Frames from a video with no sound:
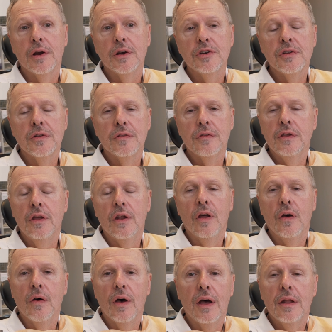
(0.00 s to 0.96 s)
like, you
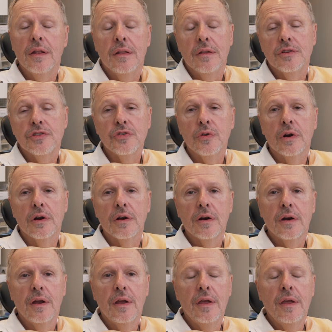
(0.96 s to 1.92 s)
know, I,
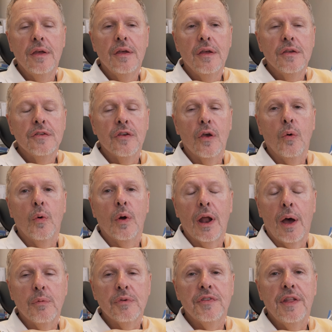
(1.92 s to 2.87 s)
sure. So when
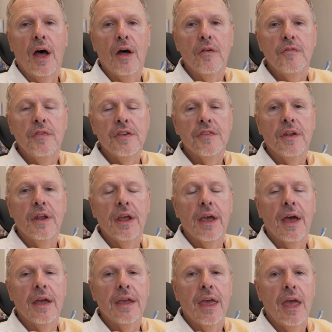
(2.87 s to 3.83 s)
I was down
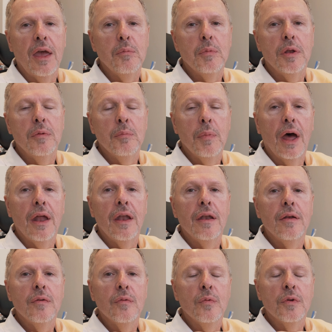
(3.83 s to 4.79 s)
visiting, I came and met
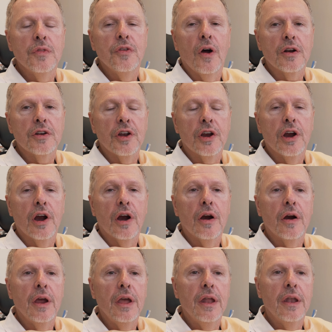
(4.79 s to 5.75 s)
with Dr.
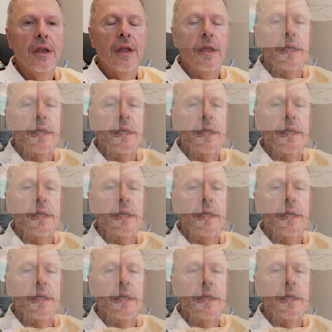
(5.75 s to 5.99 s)
Curry, and